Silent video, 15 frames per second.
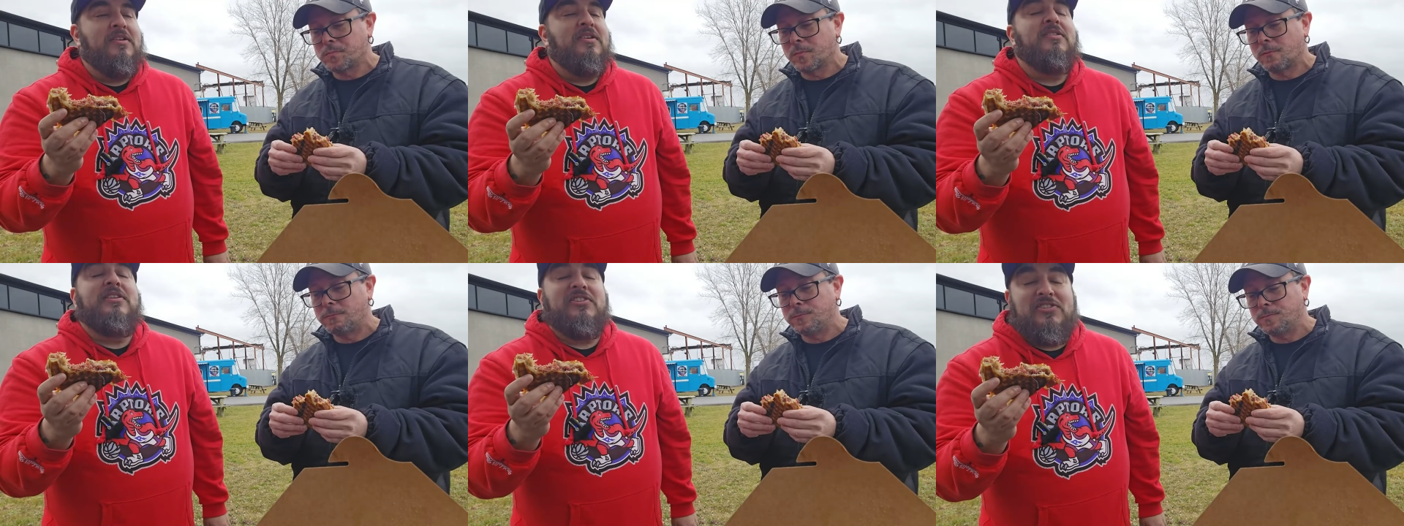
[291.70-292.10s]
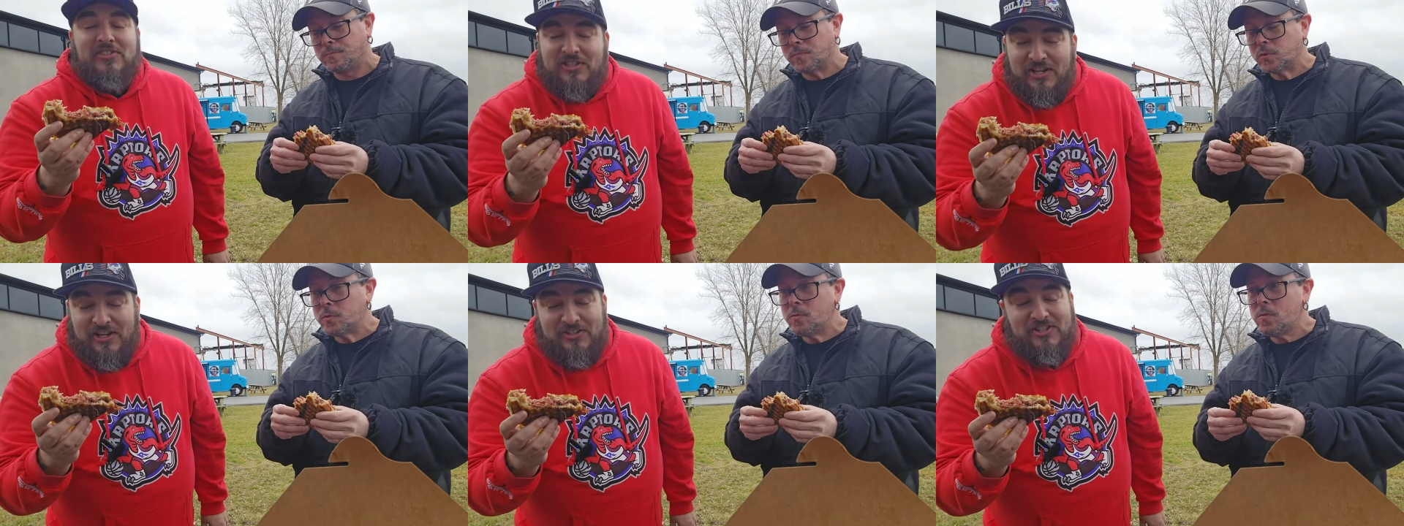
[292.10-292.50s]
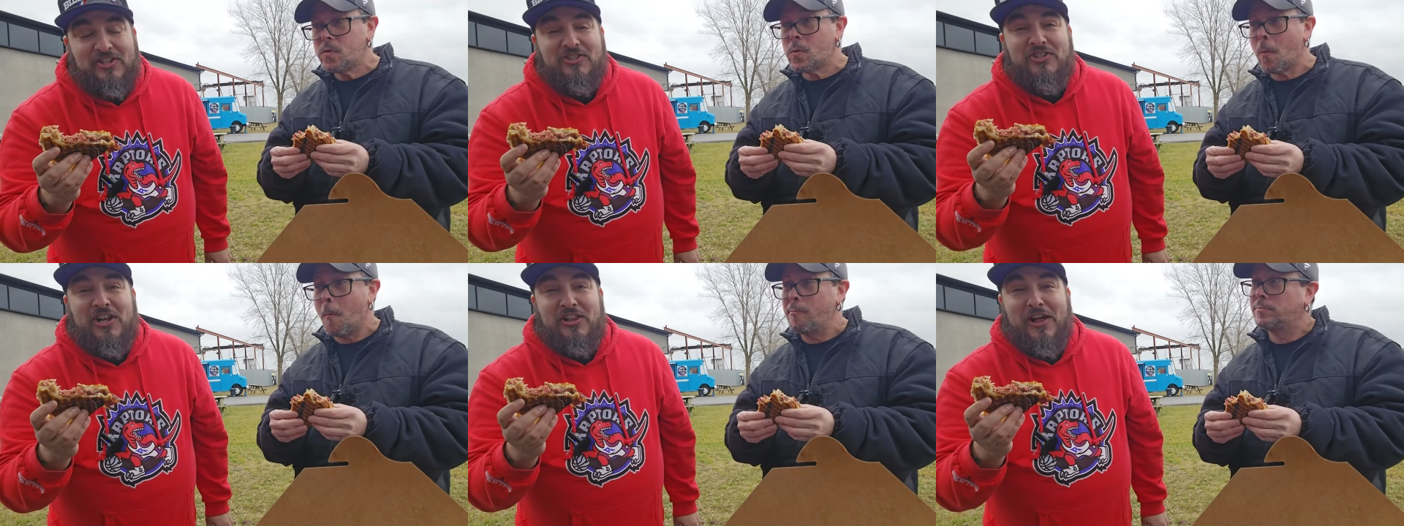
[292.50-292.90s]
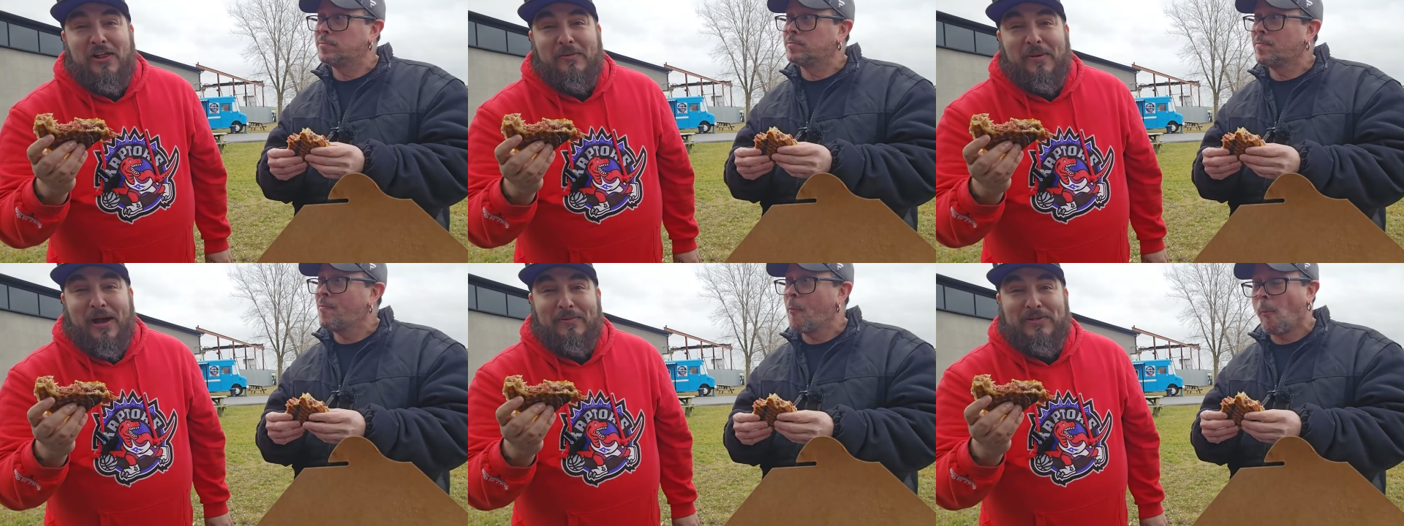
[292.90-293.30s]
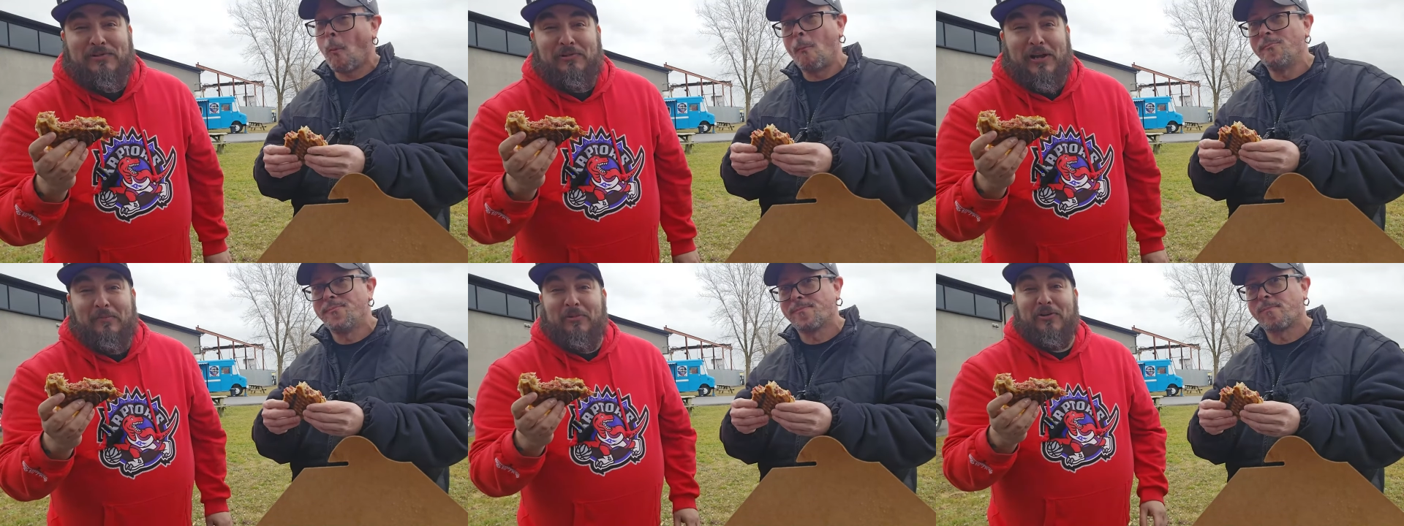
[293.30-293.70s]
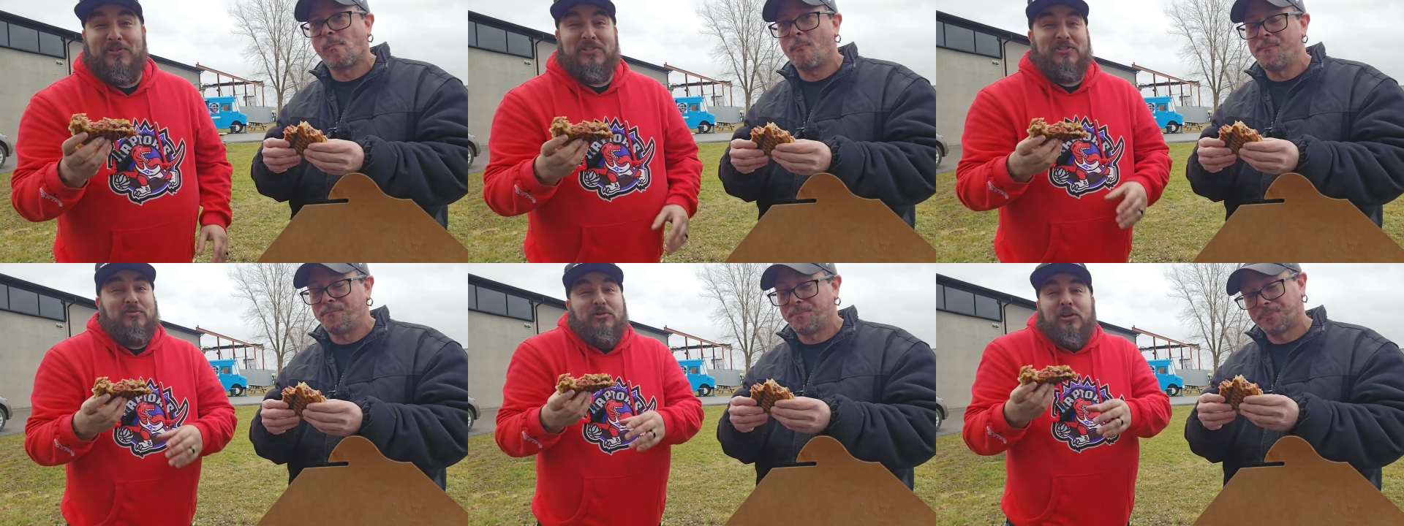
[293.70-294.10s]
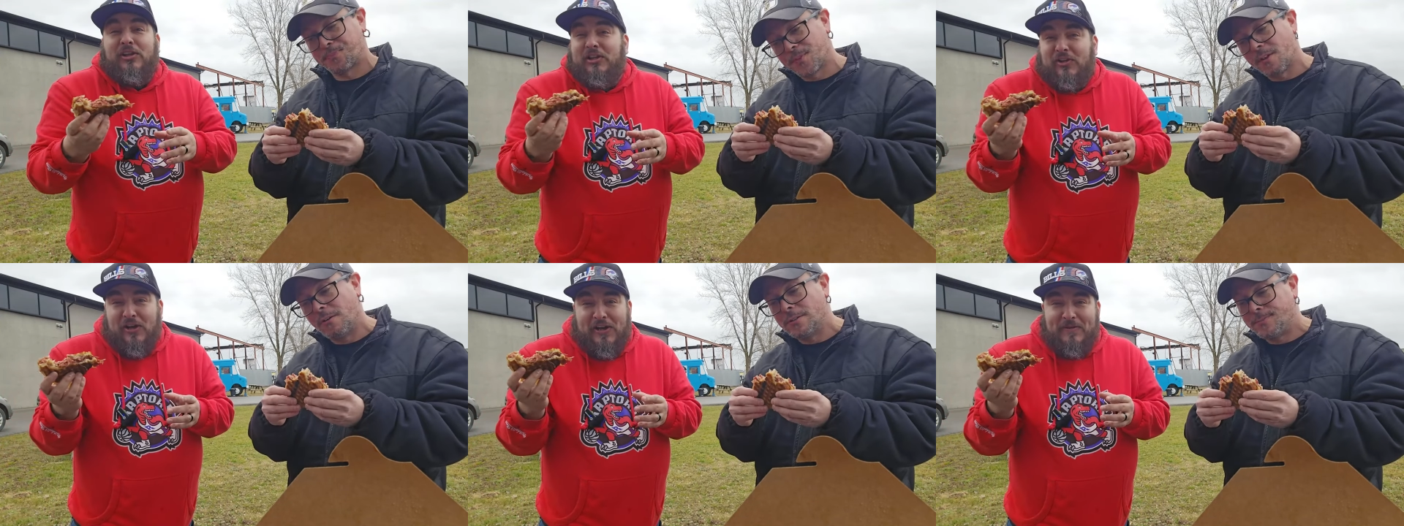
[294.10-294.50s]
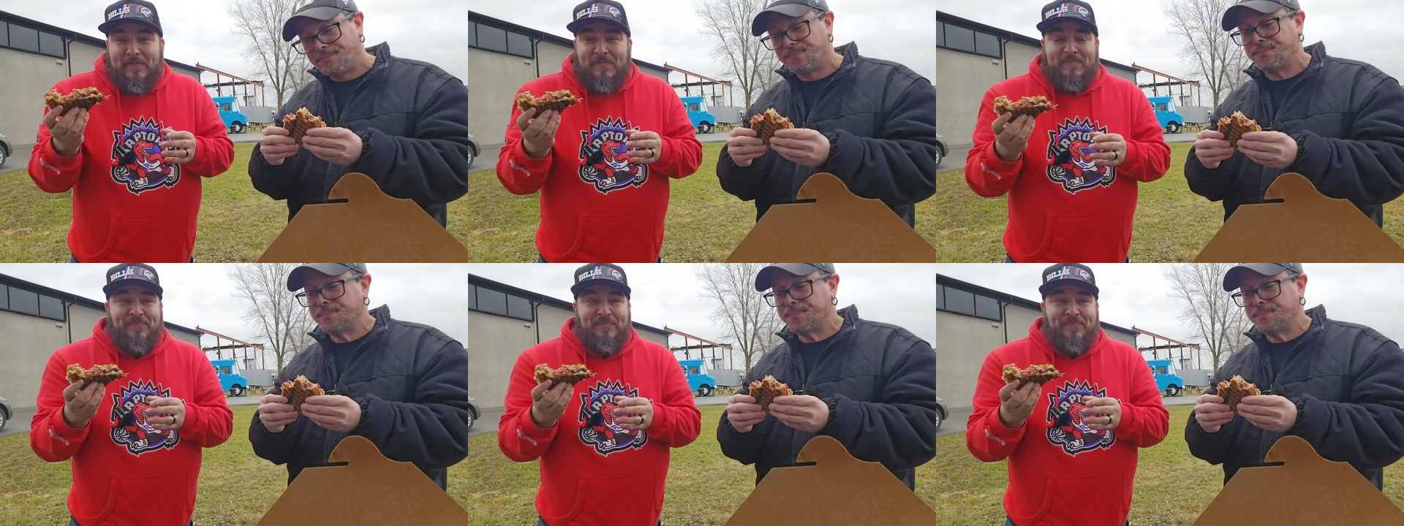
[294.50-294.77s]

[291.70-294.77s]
Speaker 1: This is getting sunshine, lollipops, and rainbows. It's really good.